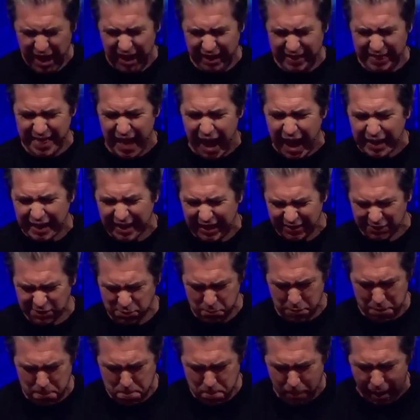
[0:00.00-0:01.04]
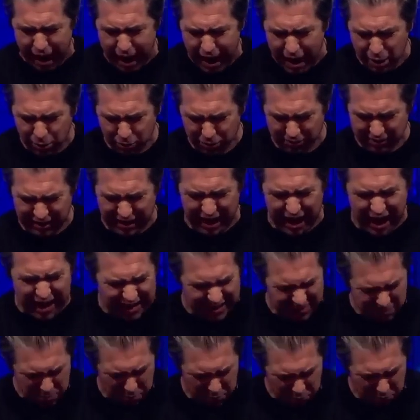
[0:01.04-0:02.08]
And that gives me power that I
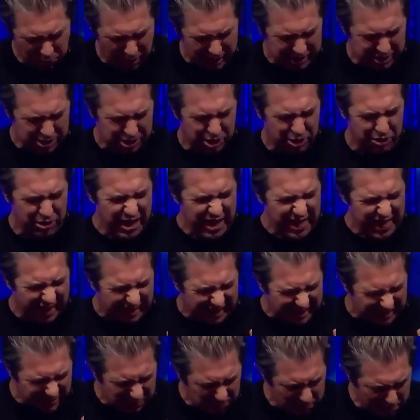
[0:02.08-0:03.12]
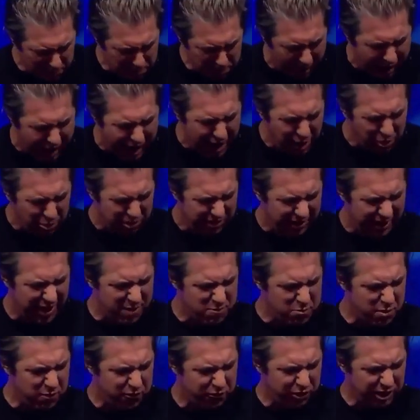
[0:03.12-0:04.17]
have been rescued. That gives me power that
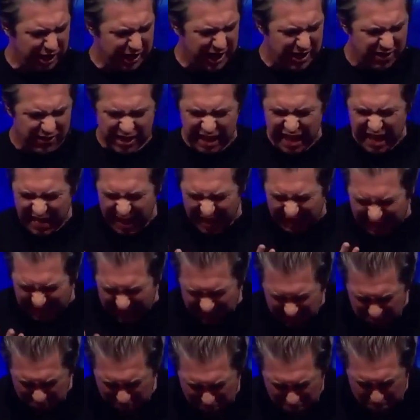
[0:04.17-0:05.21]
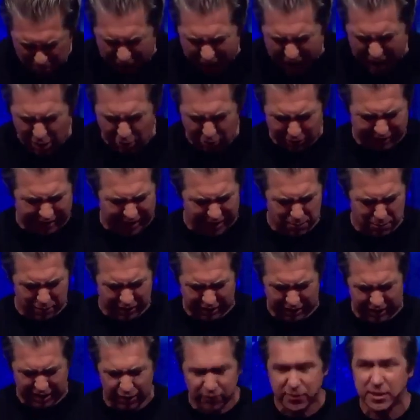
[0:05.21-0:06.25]
I've been forgiven. That gives me power that I've
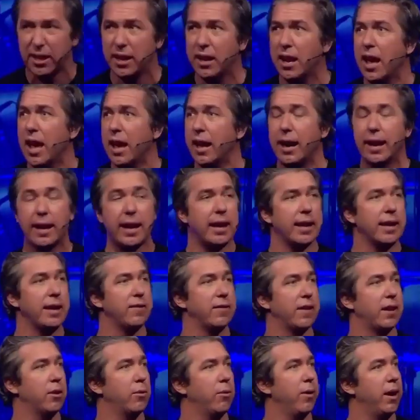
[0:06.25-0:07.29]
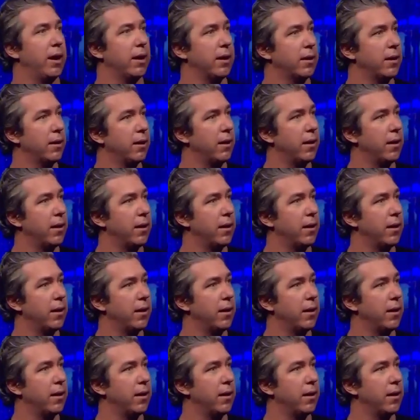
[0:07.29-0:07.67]
been gifted. And I got to give that away.